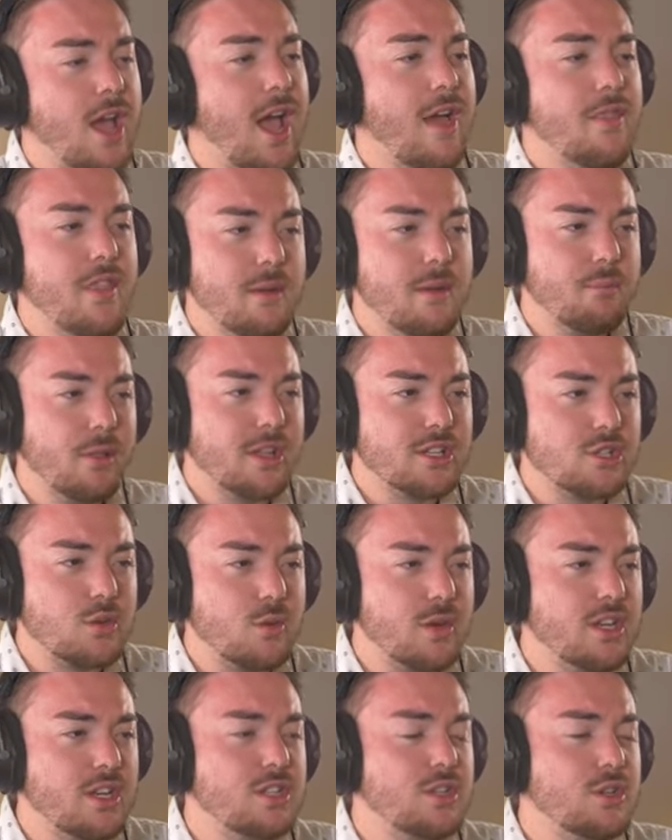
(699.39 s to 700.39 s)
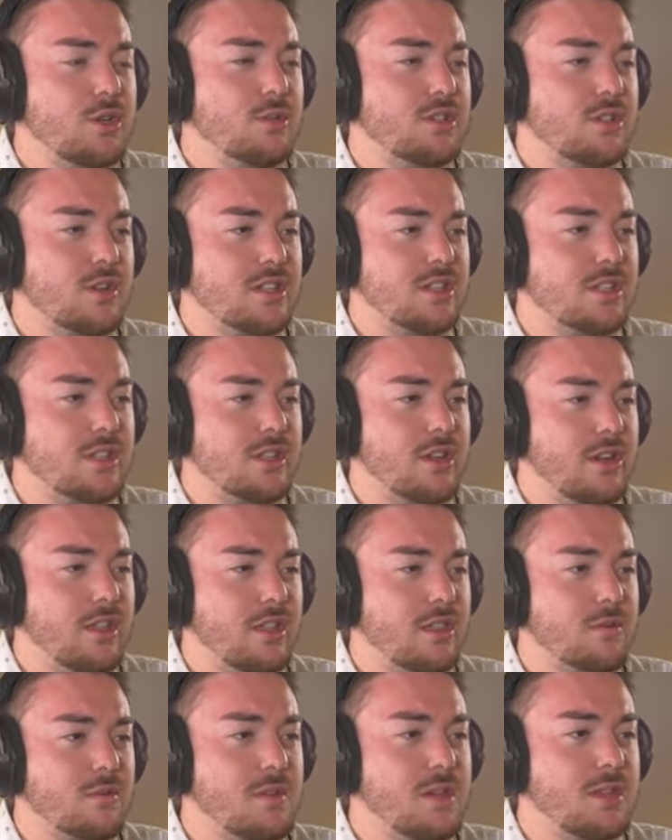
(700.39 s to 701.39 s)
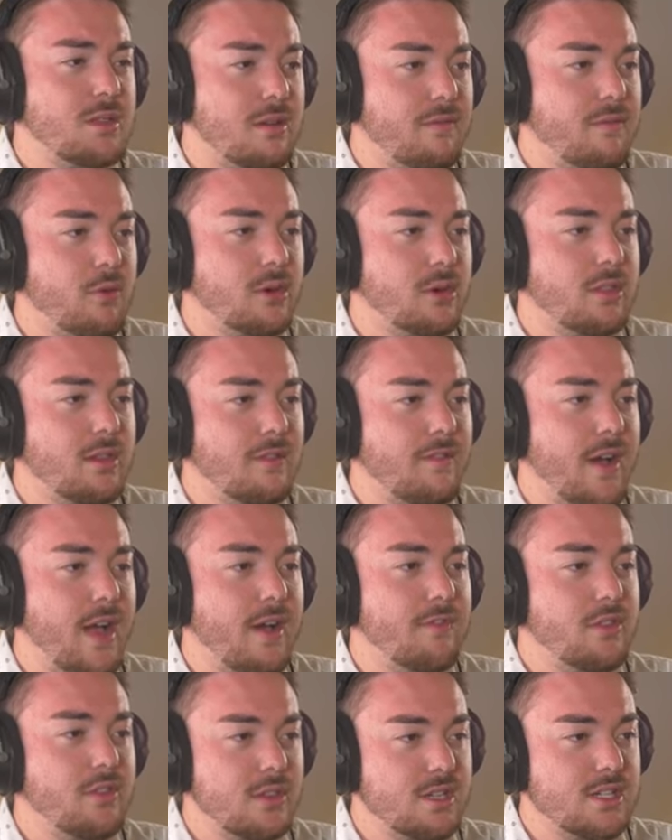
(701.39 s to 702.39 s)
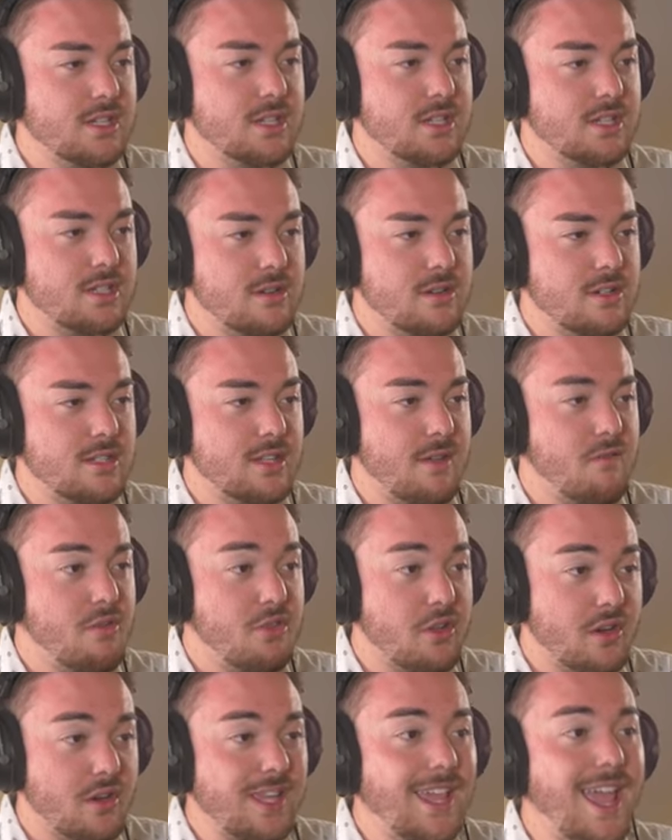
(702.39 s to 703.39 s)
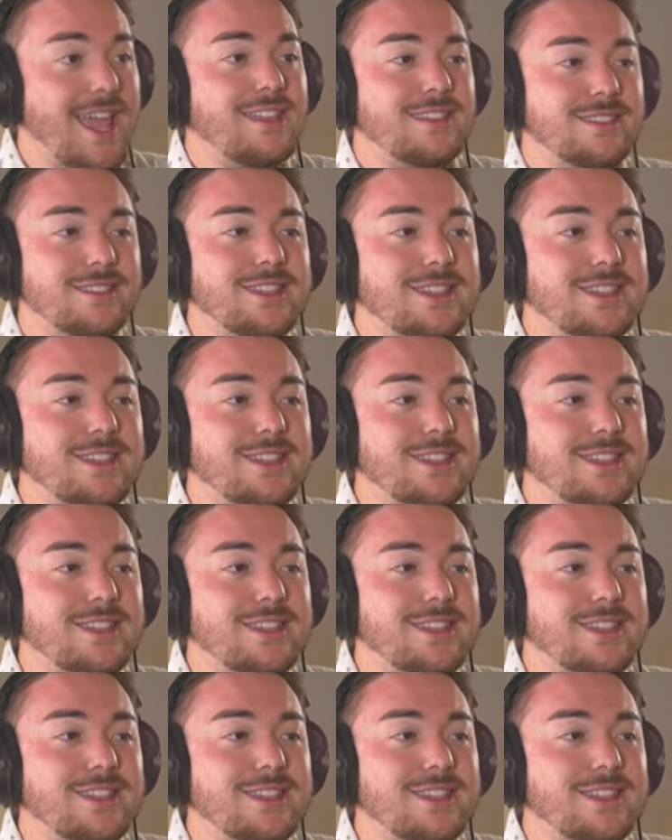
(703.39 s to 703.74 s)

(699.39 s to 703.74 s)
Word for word: and then plus 22, so that's 33, 34, 35, 36, 37, 38,